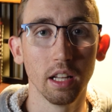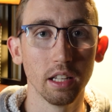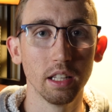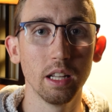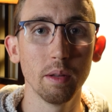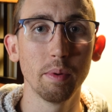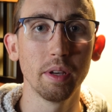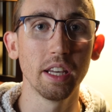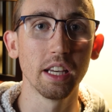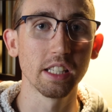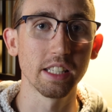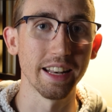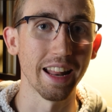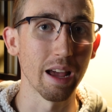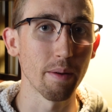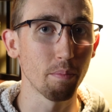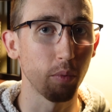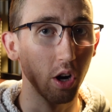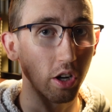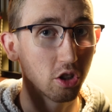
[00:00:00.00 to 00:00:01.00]
Libby is an
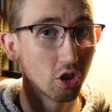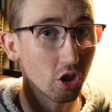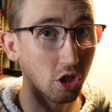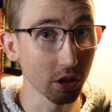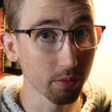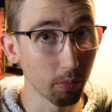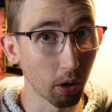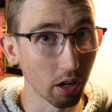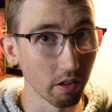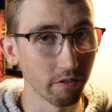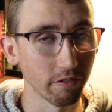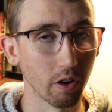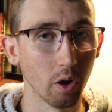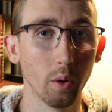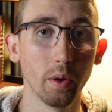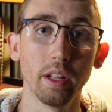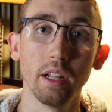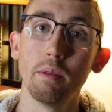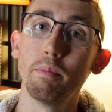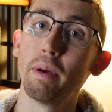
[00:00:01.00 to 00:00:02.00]
app on your
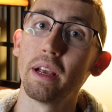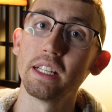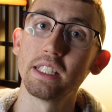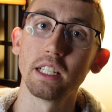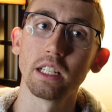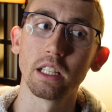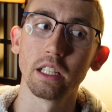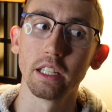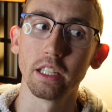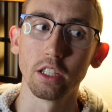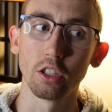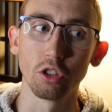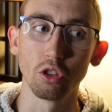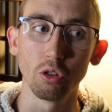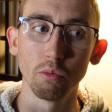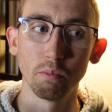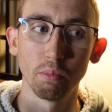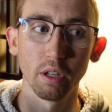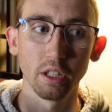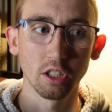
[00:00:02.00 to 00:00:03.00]
smartphone, and basically
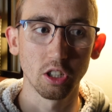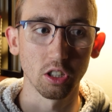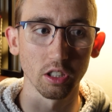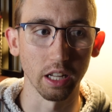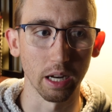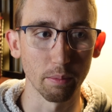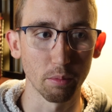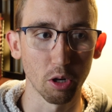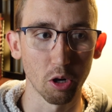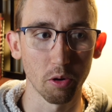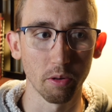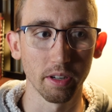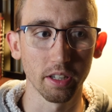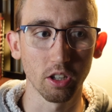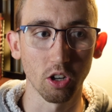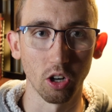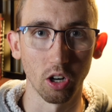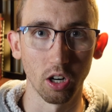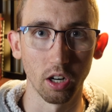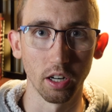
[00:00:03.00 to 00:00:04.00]
you put your library
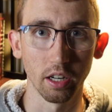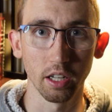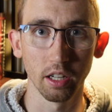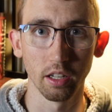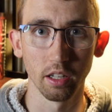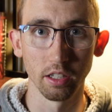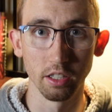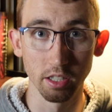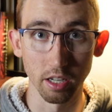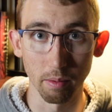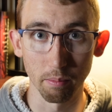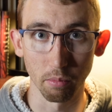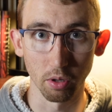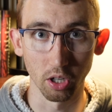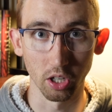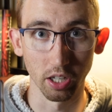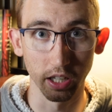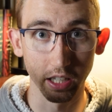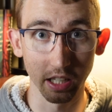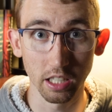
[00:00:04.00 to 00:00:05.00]
card
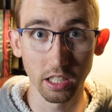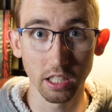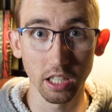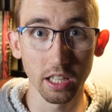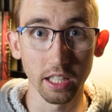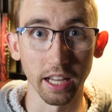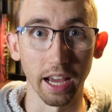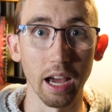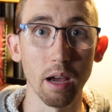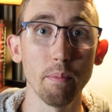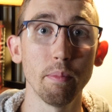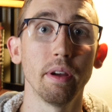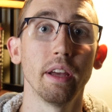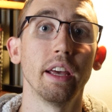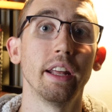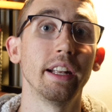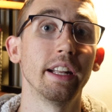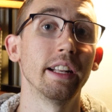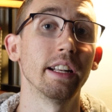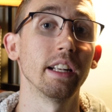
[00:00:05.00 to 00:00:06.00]
number into the app,
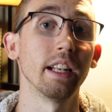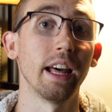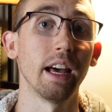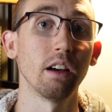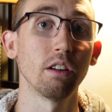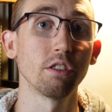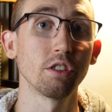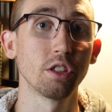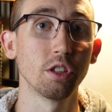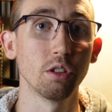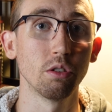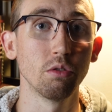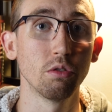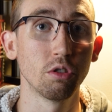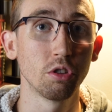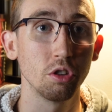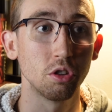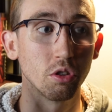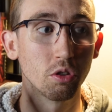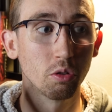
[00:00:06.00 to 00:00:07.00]
and it allows you
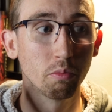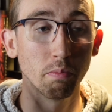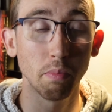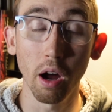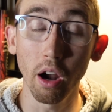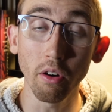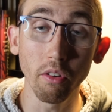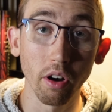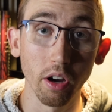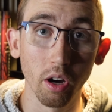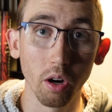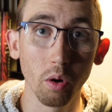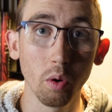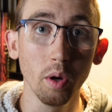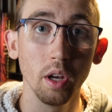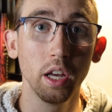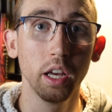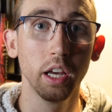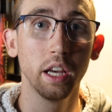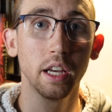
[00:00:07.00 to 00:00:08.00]
to borrow
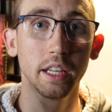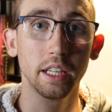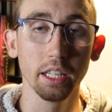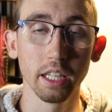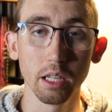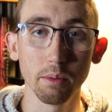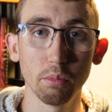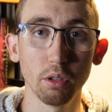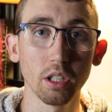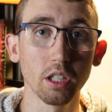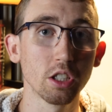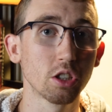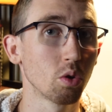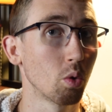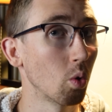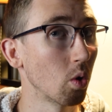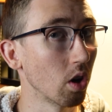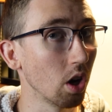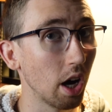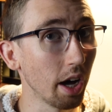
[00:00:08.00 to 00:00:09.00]
ebooks
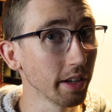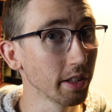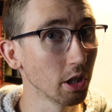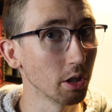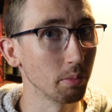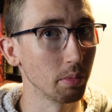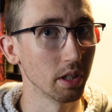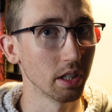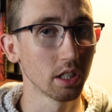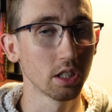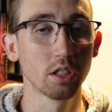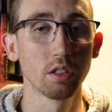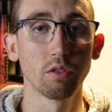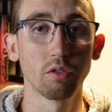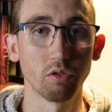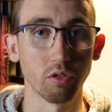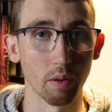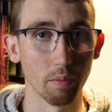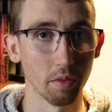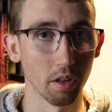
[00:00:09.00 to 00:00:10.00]
or audiobooks
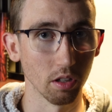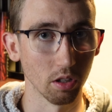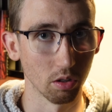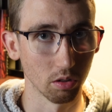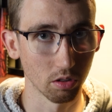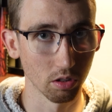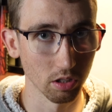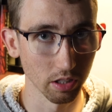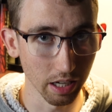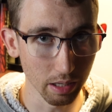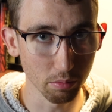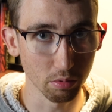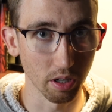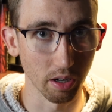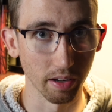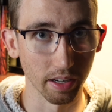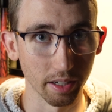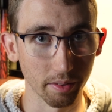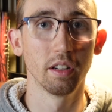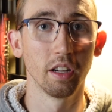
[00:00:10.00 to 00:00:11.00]
from the local
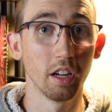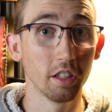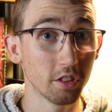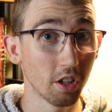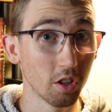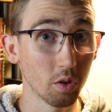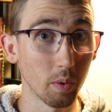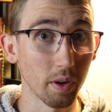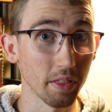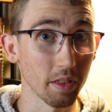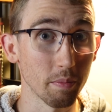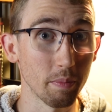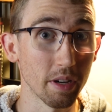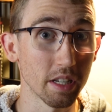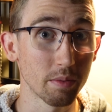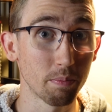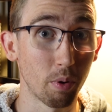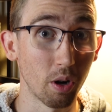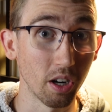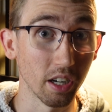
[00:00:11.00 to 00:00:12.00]
library. And then what the
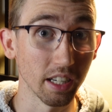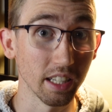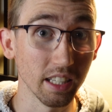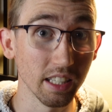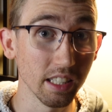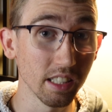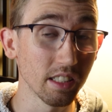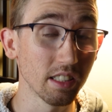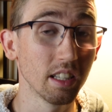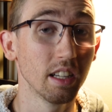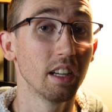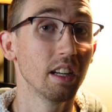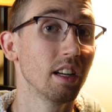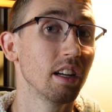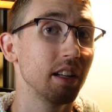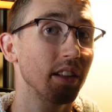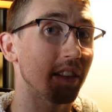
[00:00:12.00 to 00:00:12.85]
best part is?